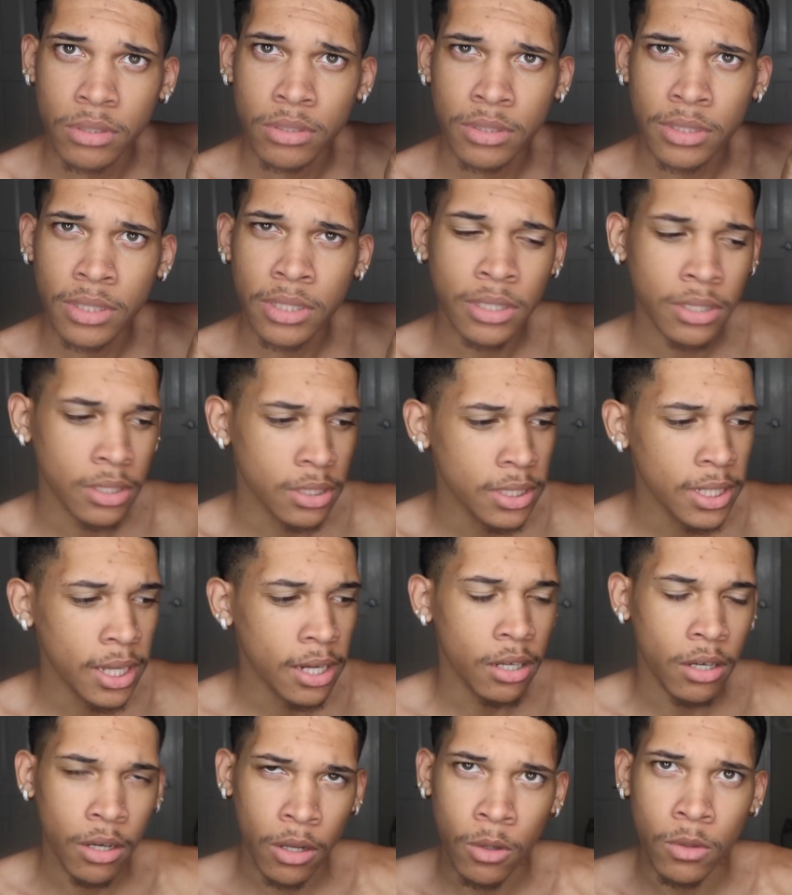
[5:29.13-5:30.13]
See, it
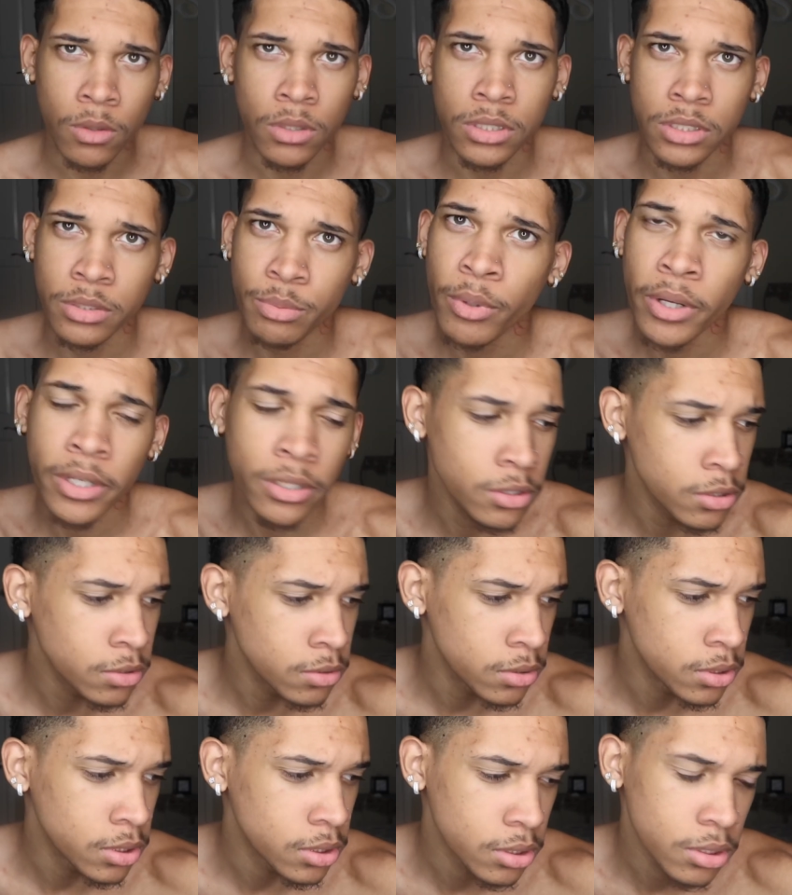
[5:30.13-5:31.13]
got a long little spray
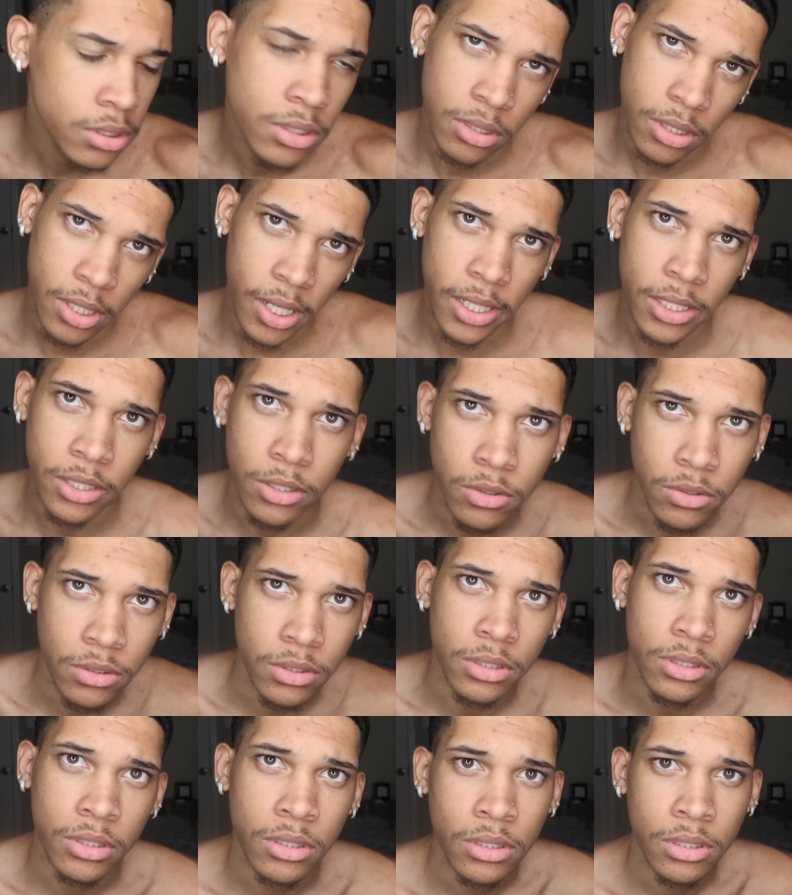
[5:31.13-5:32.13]
to it. I use
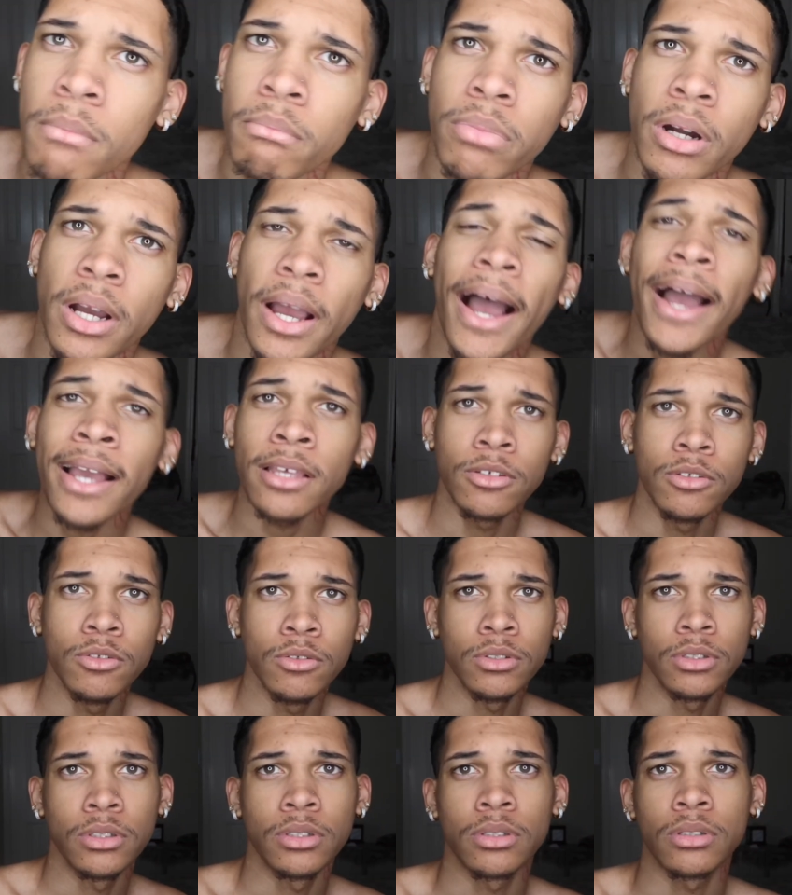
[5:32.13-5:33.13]
it, but I
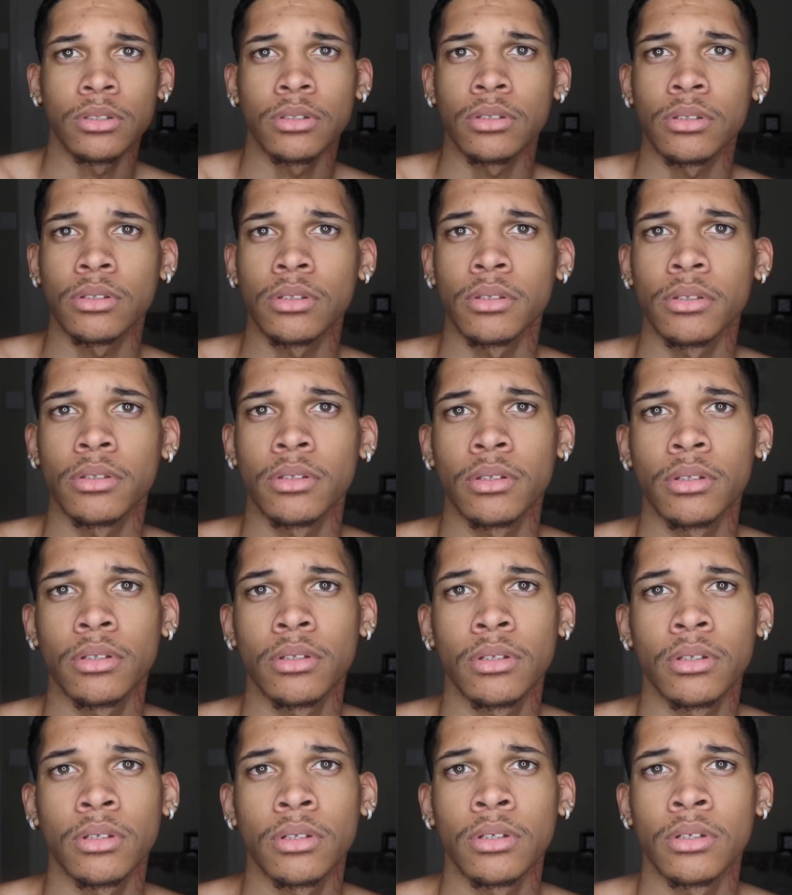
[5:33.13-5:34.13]
use it.
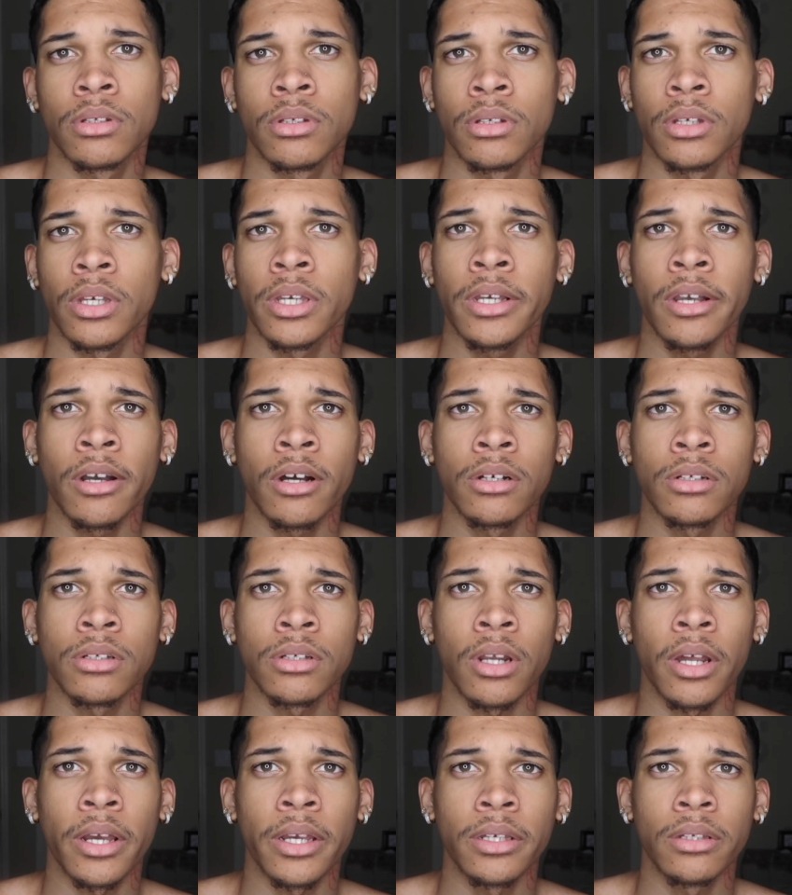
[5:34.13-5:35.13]
It
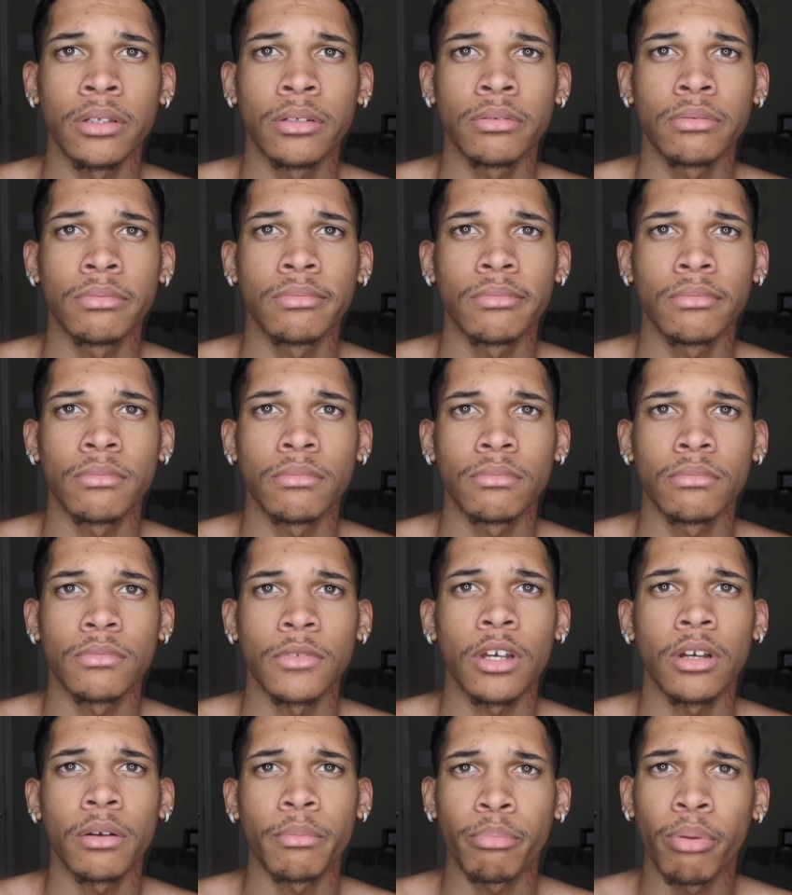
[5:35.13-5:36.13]
costs like
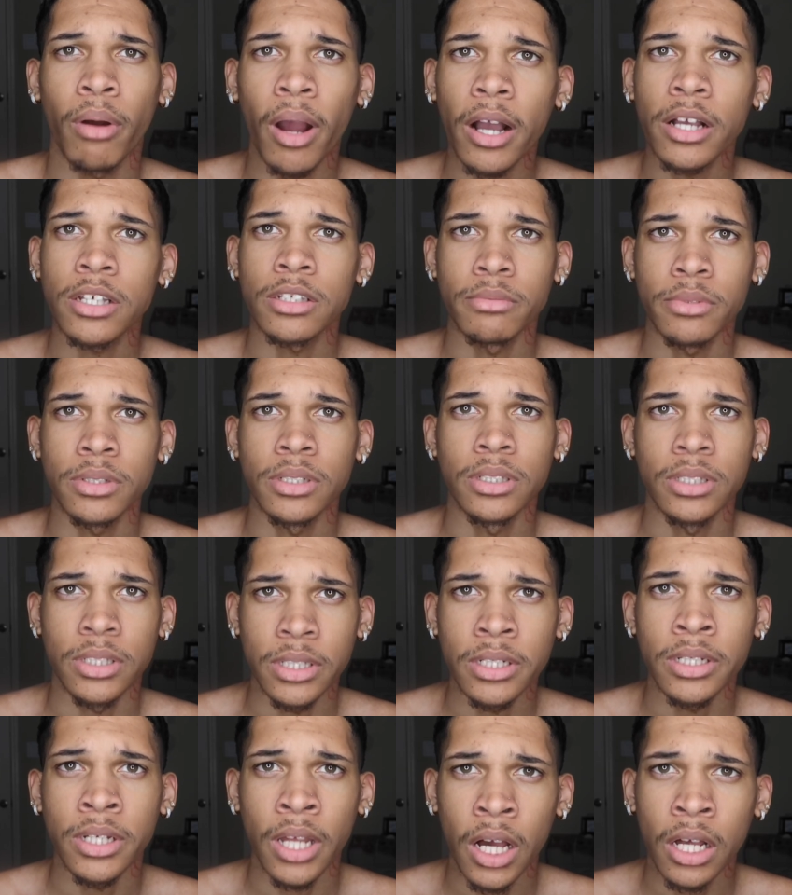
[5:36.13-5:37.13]
approximately
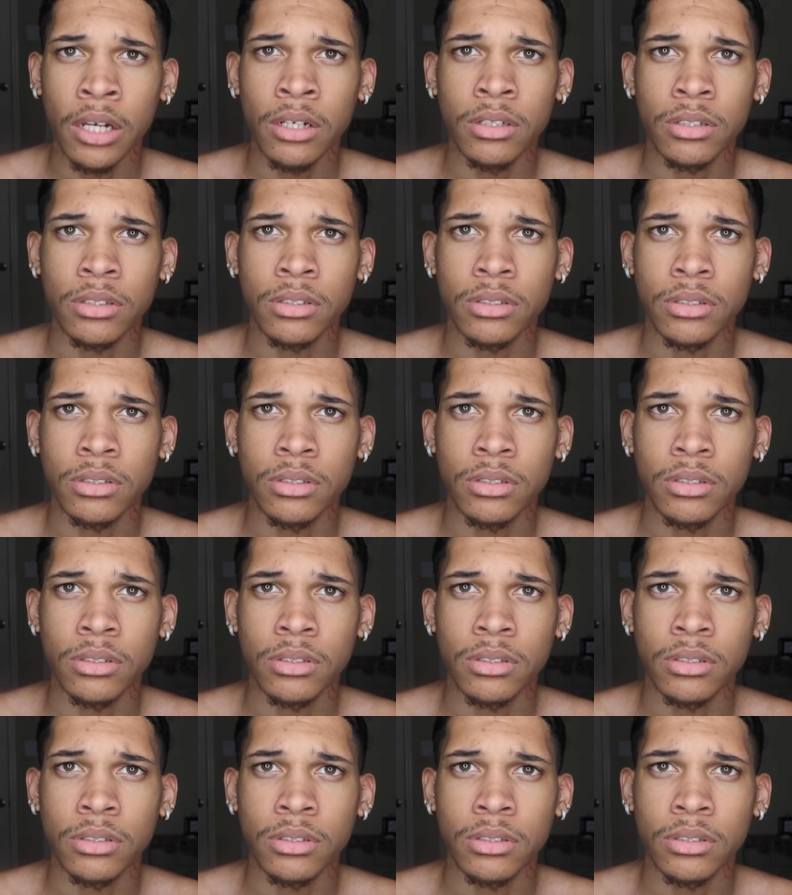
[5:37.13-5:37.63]
$10.